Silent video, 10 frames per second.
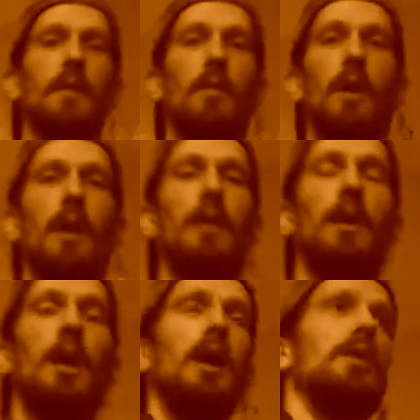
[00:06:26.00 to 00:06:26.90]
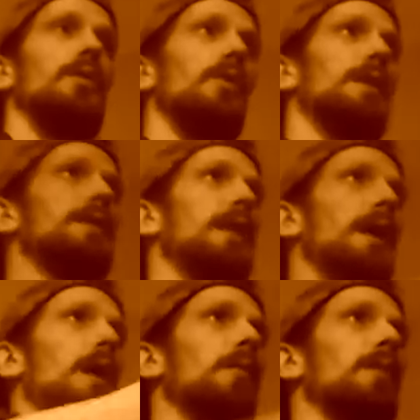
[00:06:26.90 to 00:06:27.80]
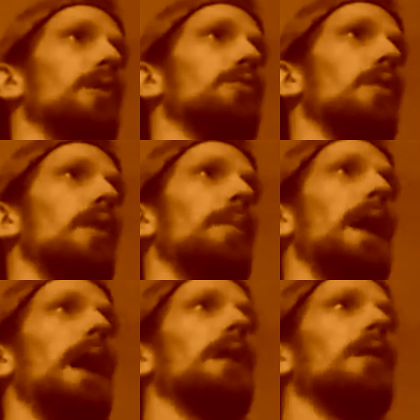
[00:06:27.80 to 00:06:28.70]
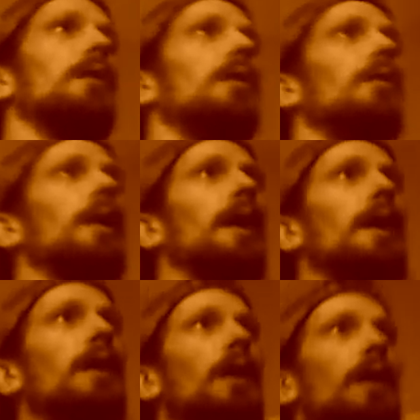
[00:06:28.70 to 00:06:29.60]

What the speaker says: Okay. So let's say I want to draw back. Okay.